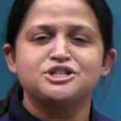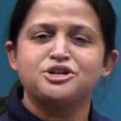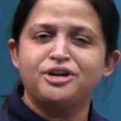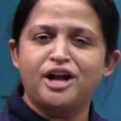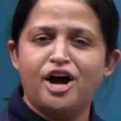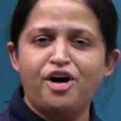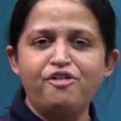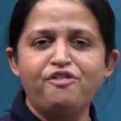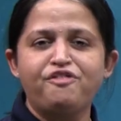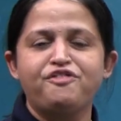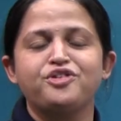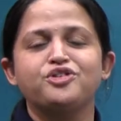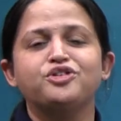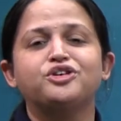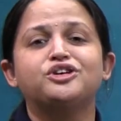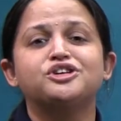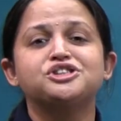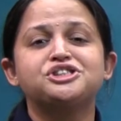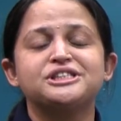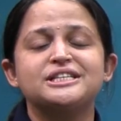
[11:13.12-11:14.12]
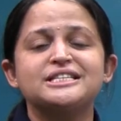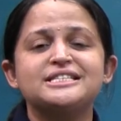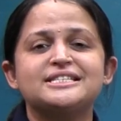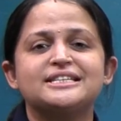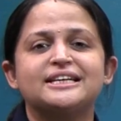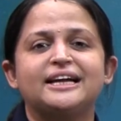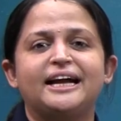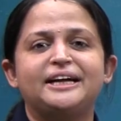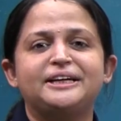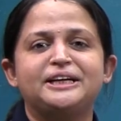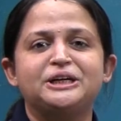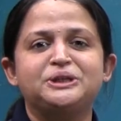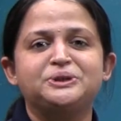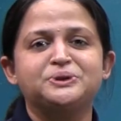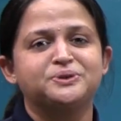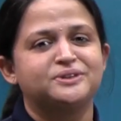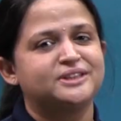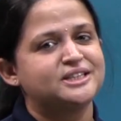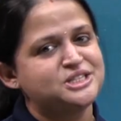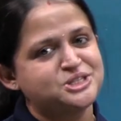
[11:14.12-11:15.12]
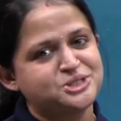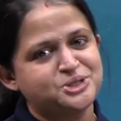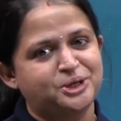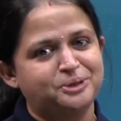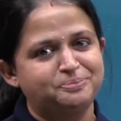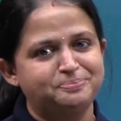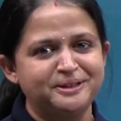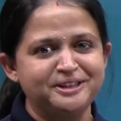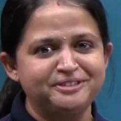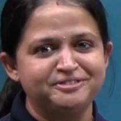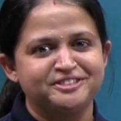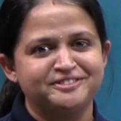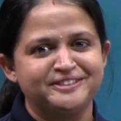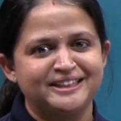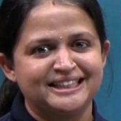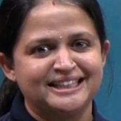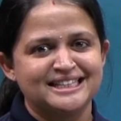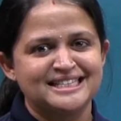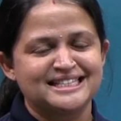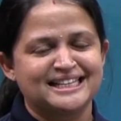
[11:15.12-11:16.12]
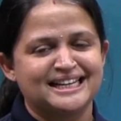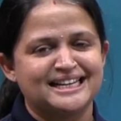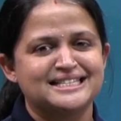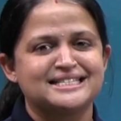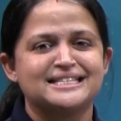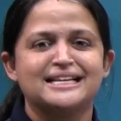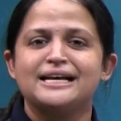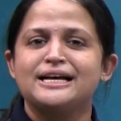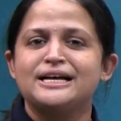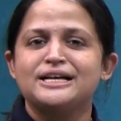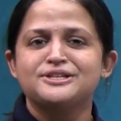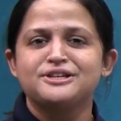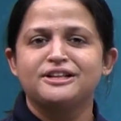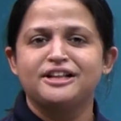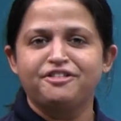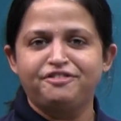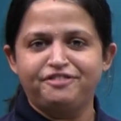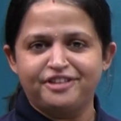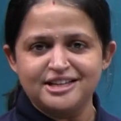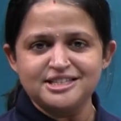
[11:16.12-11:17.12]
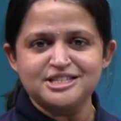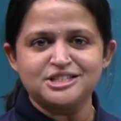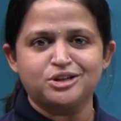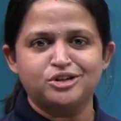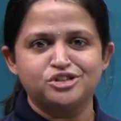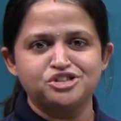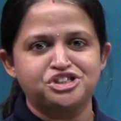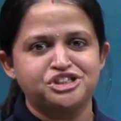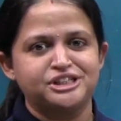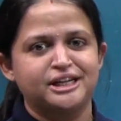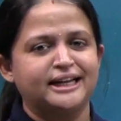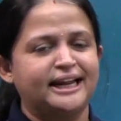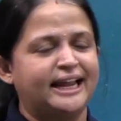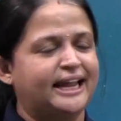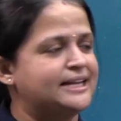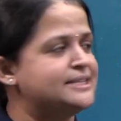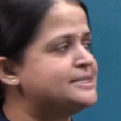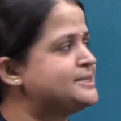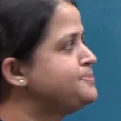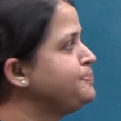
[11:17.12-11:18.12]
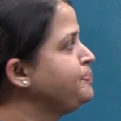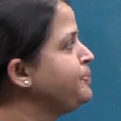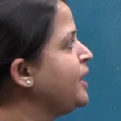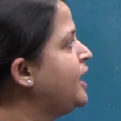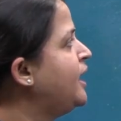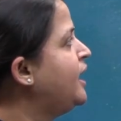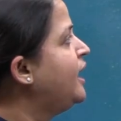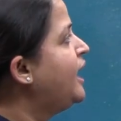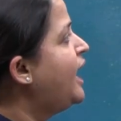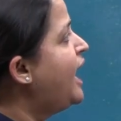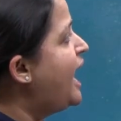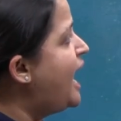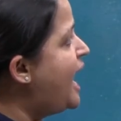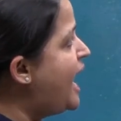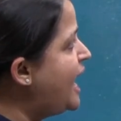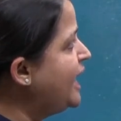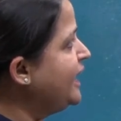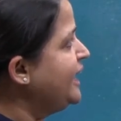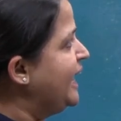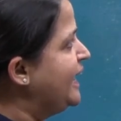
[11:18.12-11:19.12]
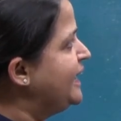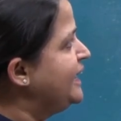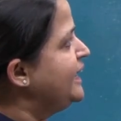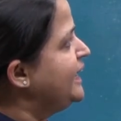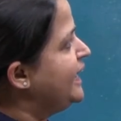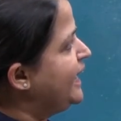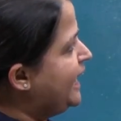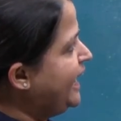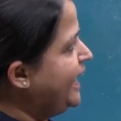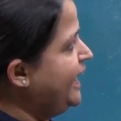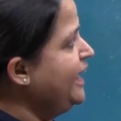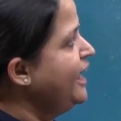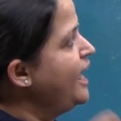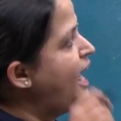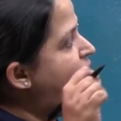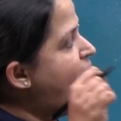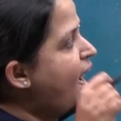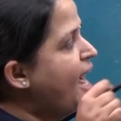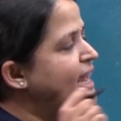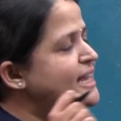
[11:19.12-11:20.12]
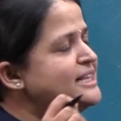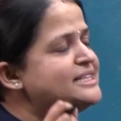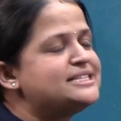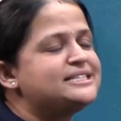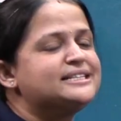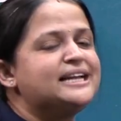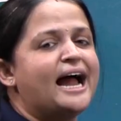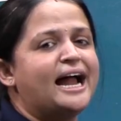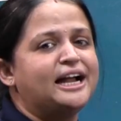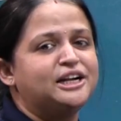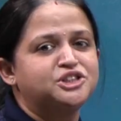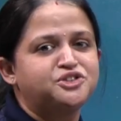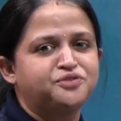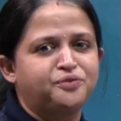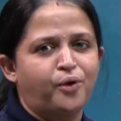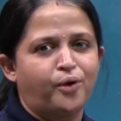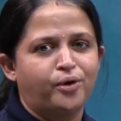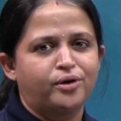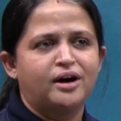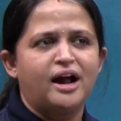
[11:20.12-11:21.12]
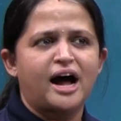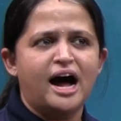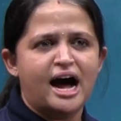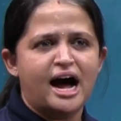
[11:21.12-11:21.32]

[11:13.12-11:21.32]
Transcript: So now few questions related to this topic we will discuss. So the first question is, RNAi stands for,